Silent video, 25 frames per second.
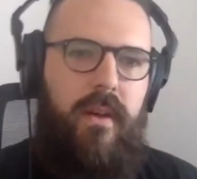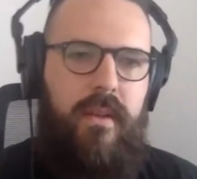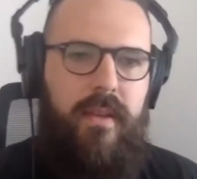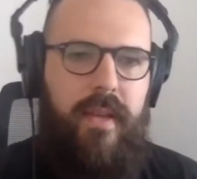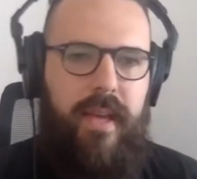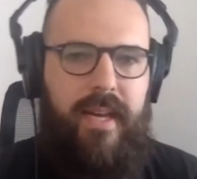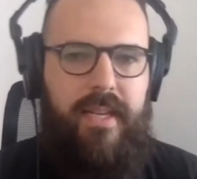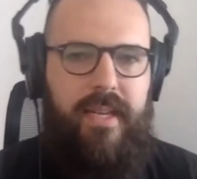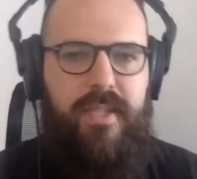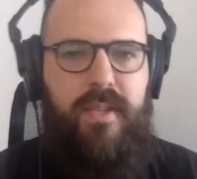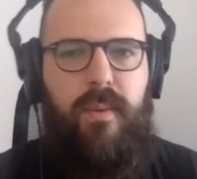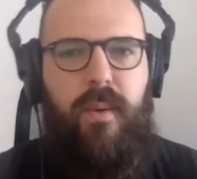
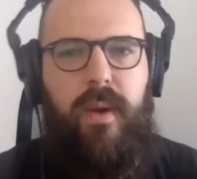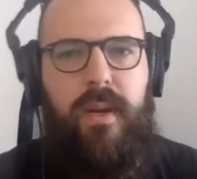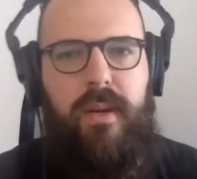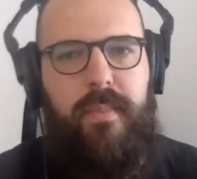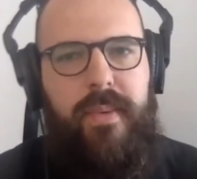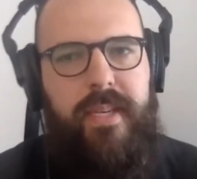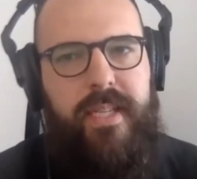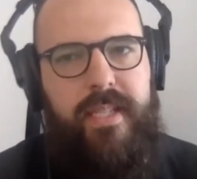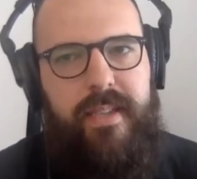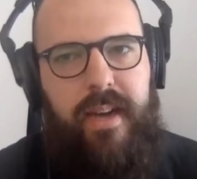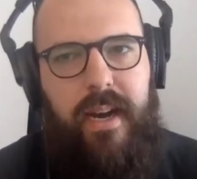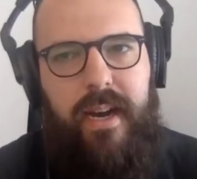Yeah, so why don't
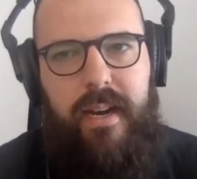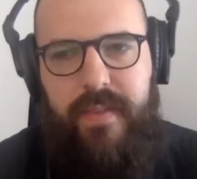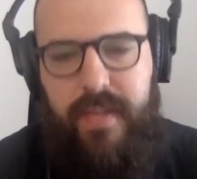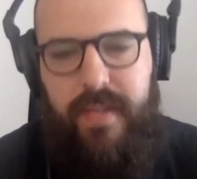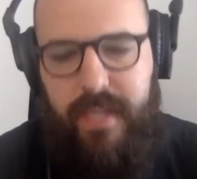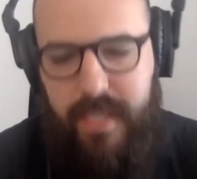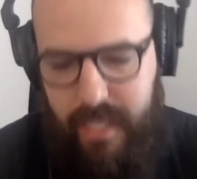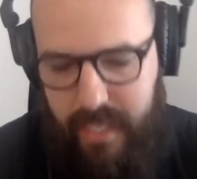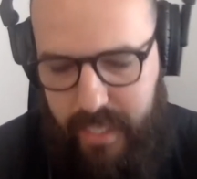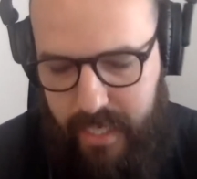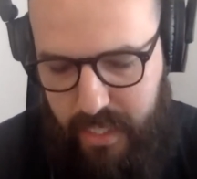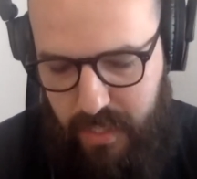we dive
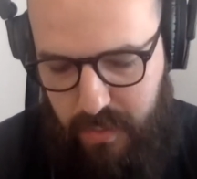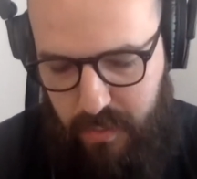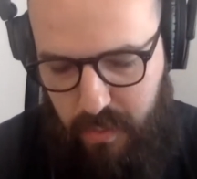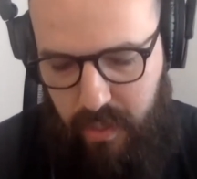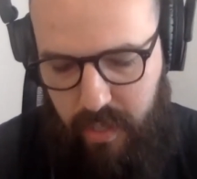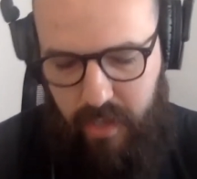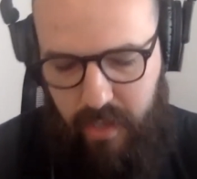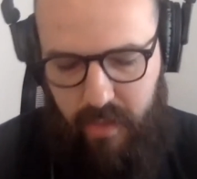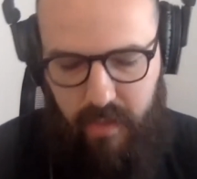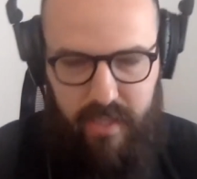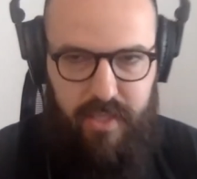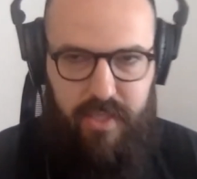into each
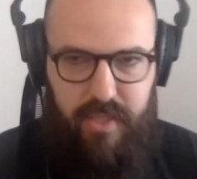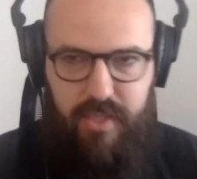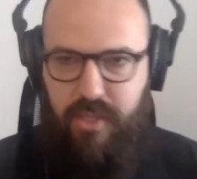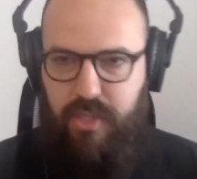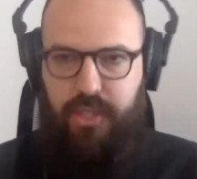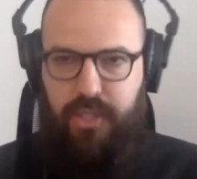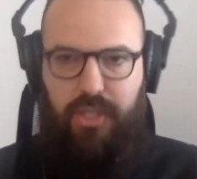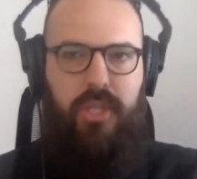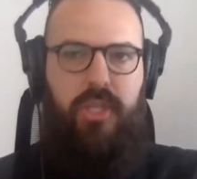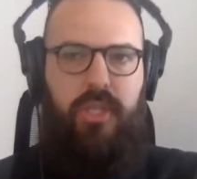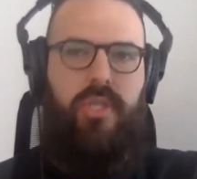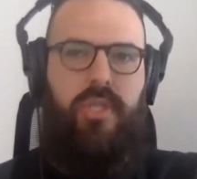one and let's
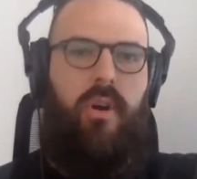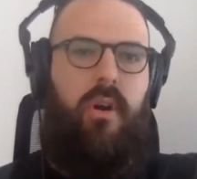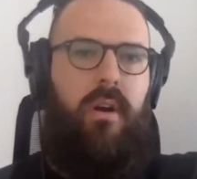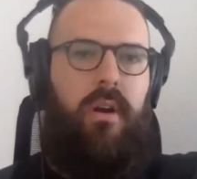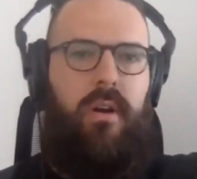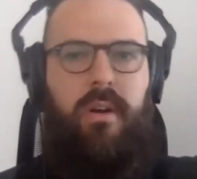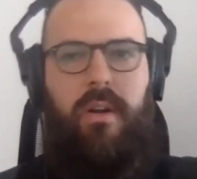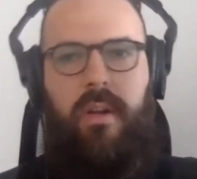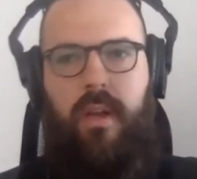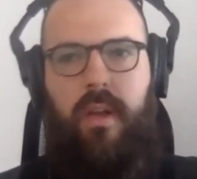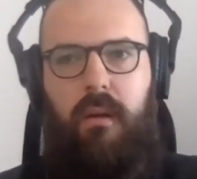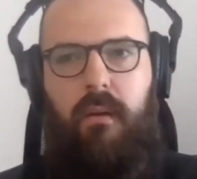just
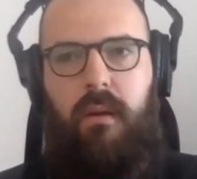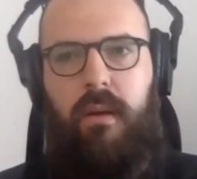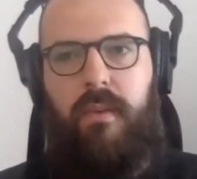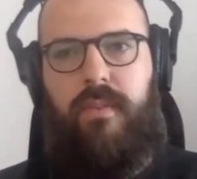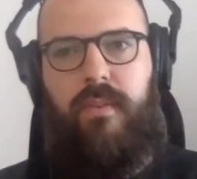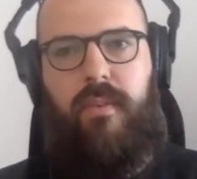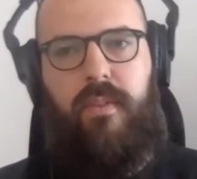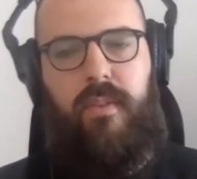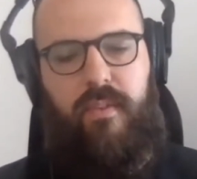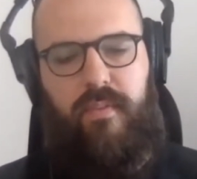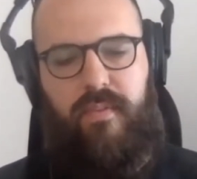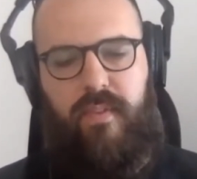start going
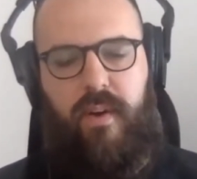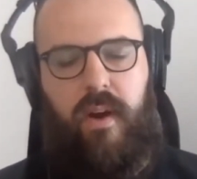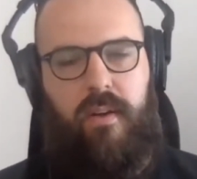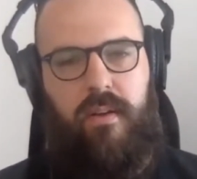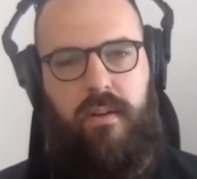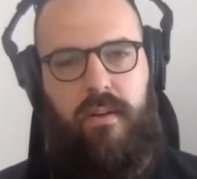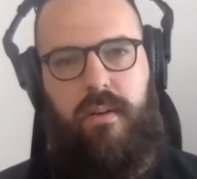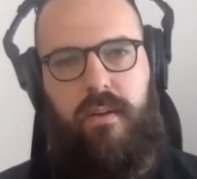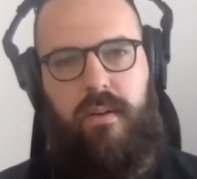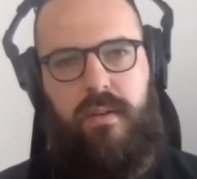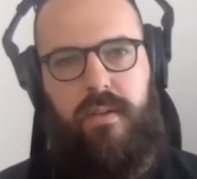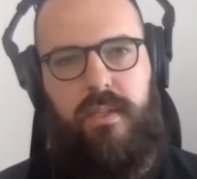through the
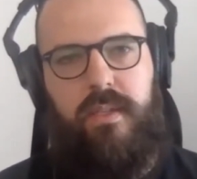funnel.